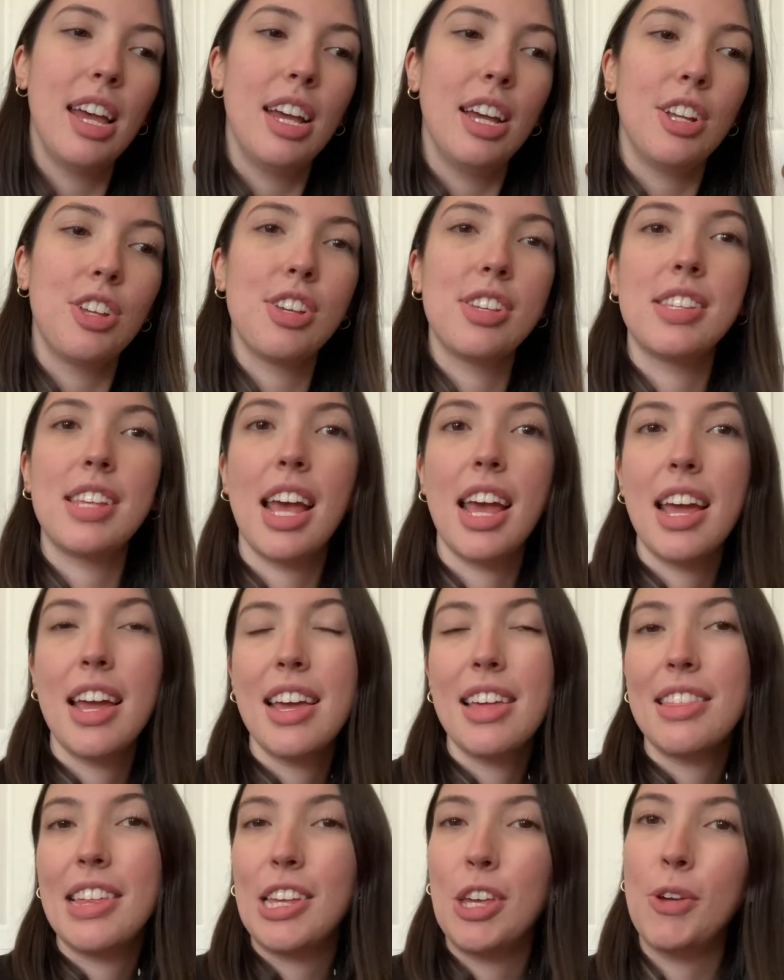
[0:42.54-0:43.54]
just say
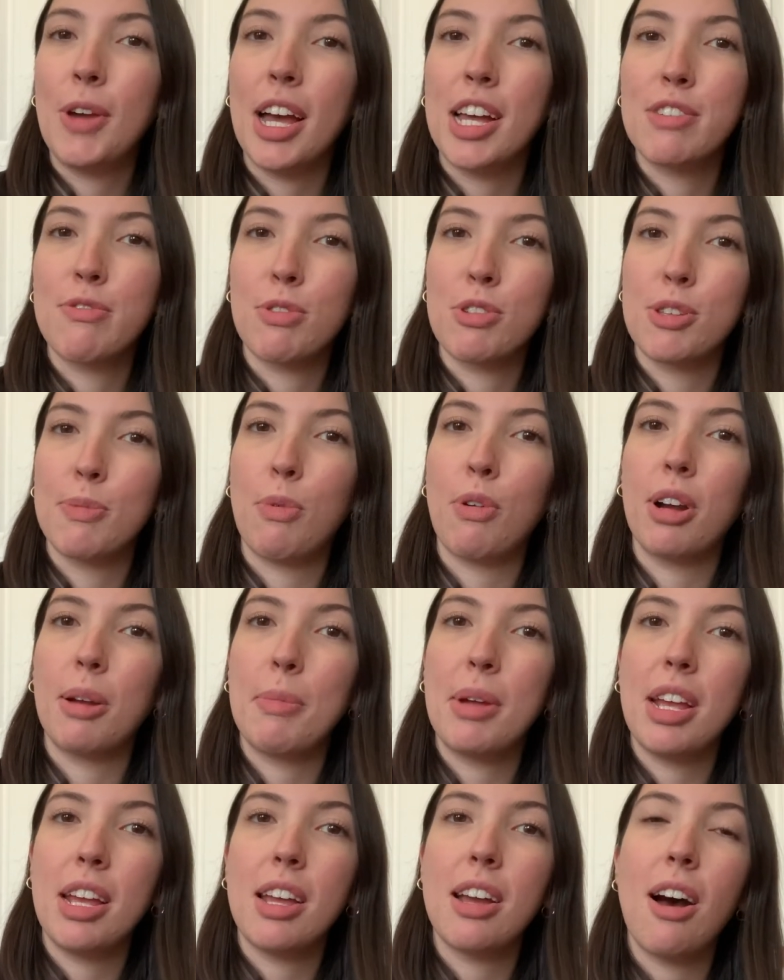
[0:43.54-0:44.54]
thank you guys for supporting
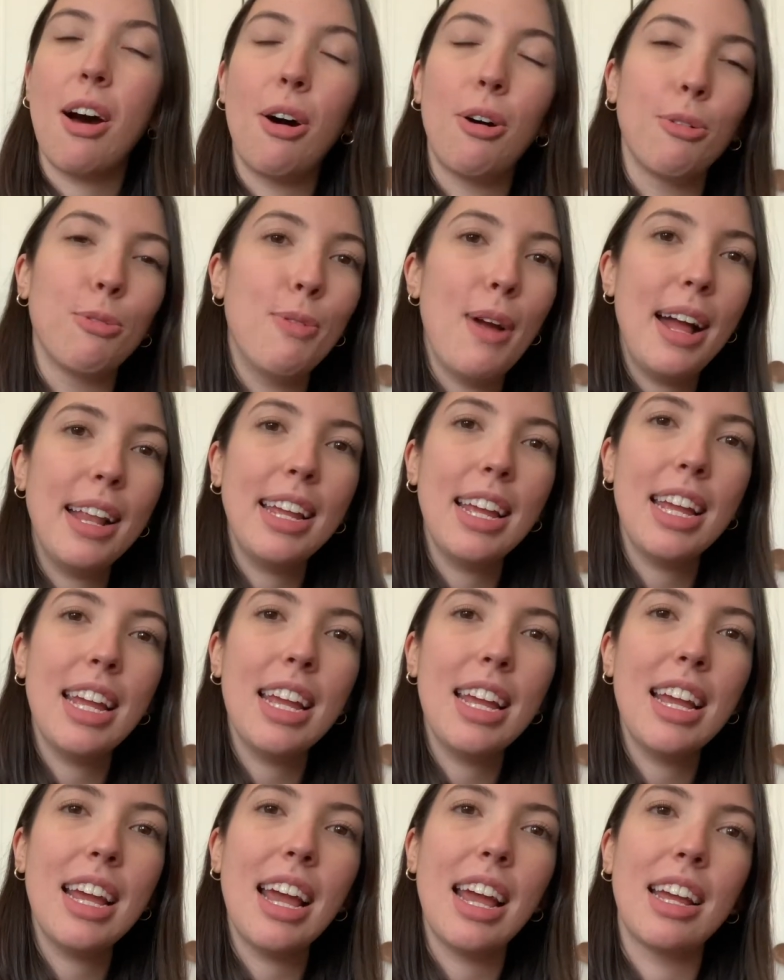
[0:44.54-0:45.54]
me
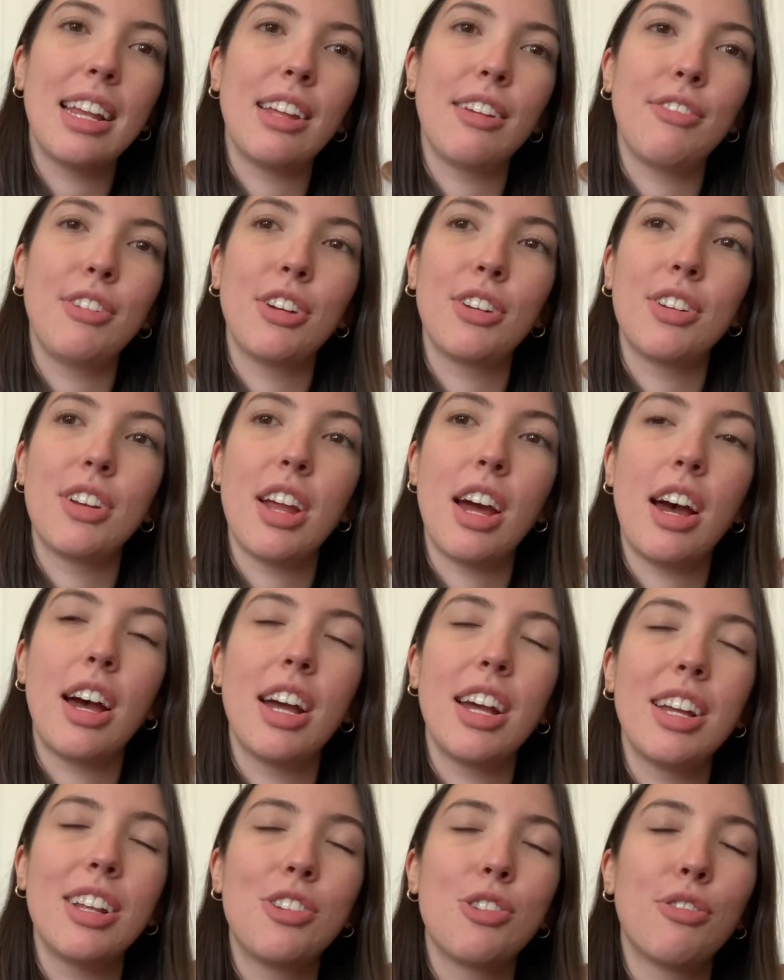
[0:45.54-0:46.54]
already, and if you're
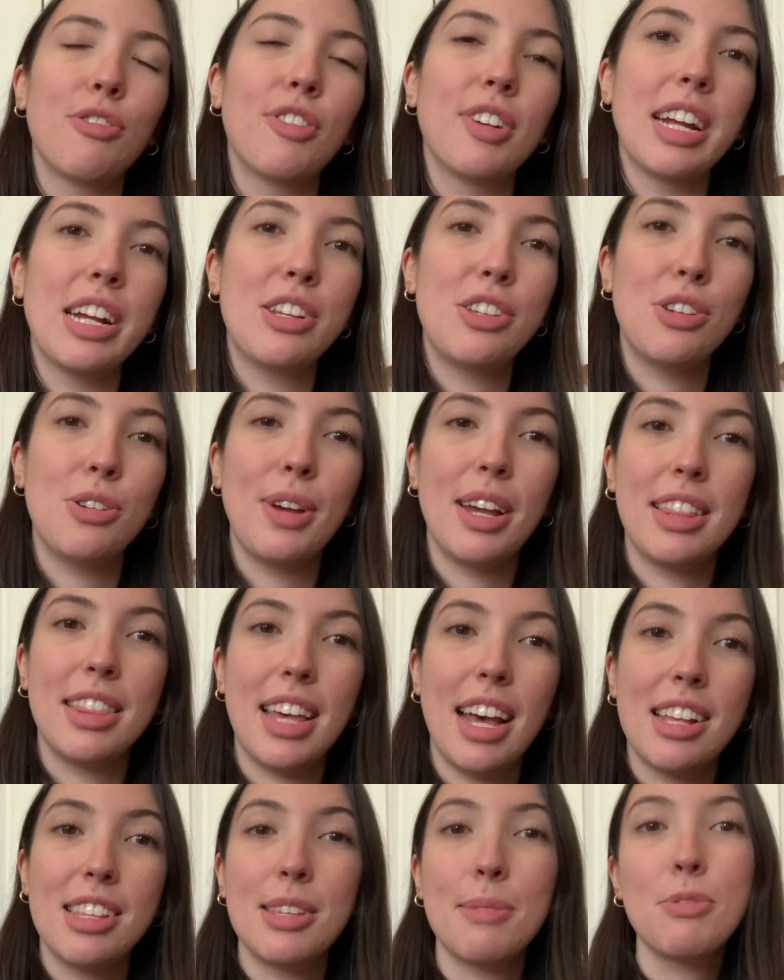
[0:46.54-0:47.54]
not, don't forget to hit
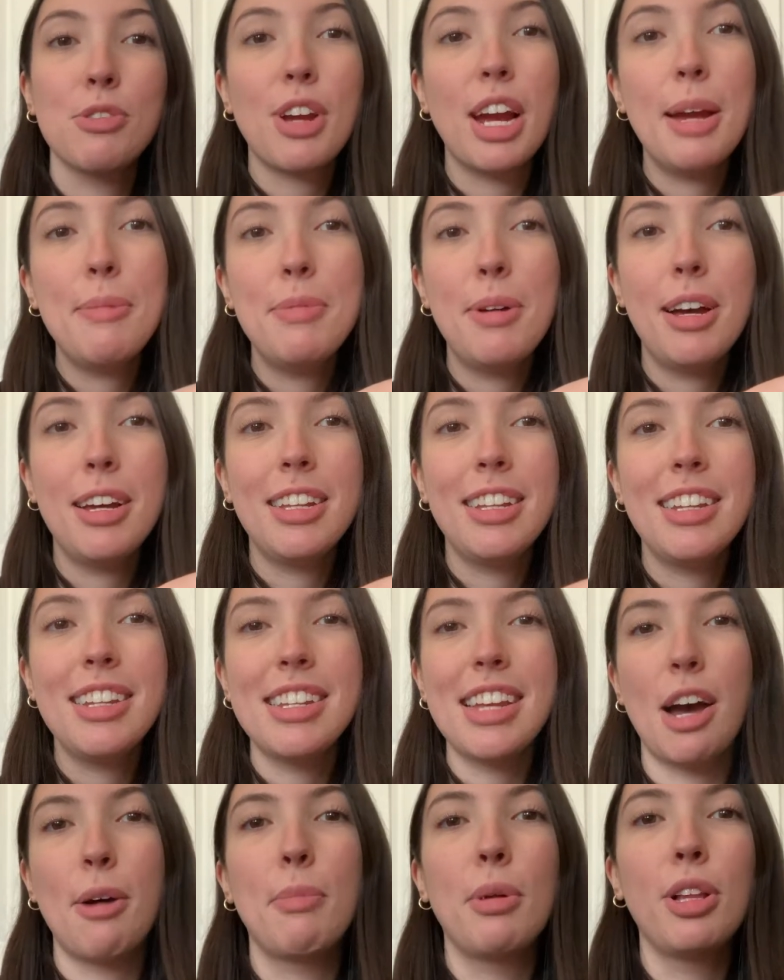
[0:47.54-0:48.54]
that subscribe button
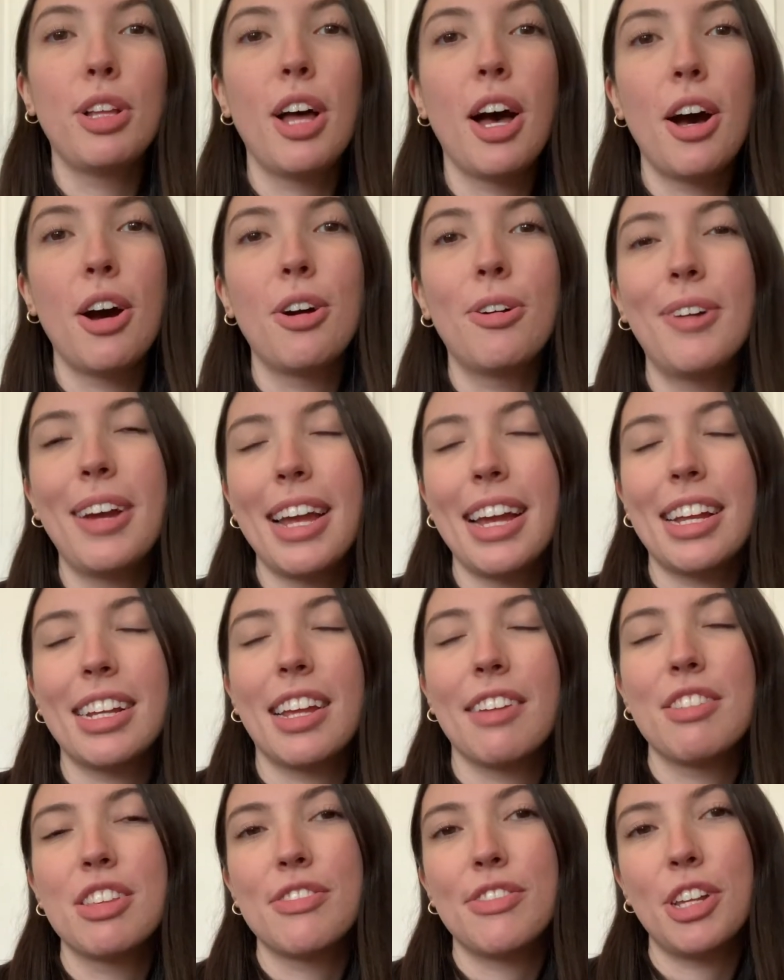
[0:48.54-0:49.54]
down below and
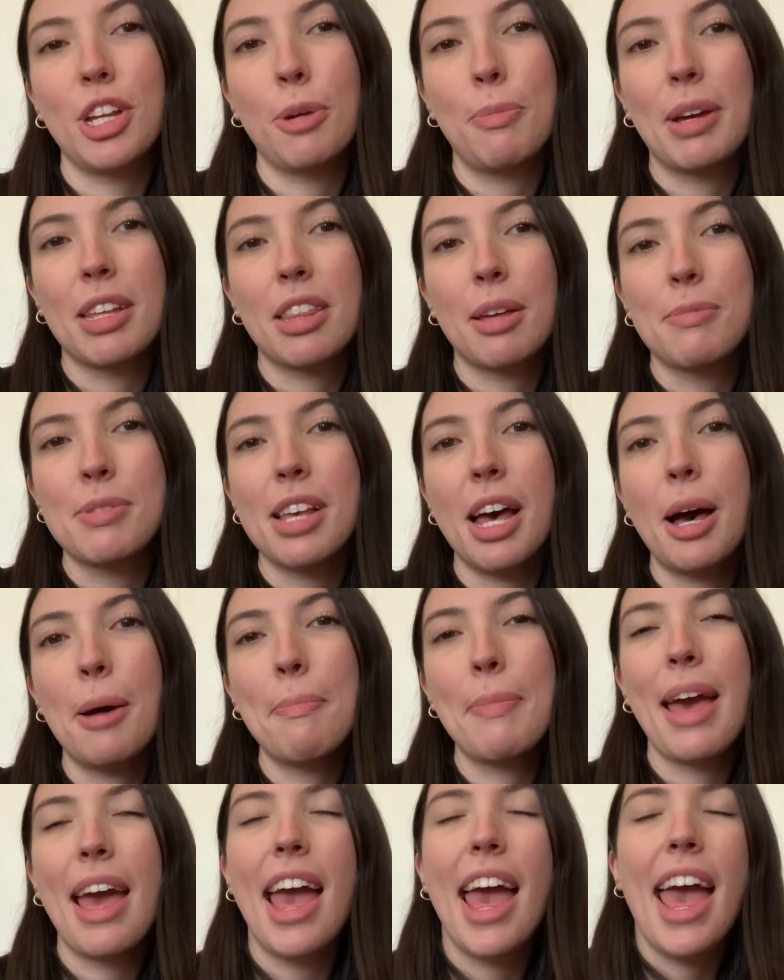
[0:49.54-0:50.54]
give this video a big thumbs up.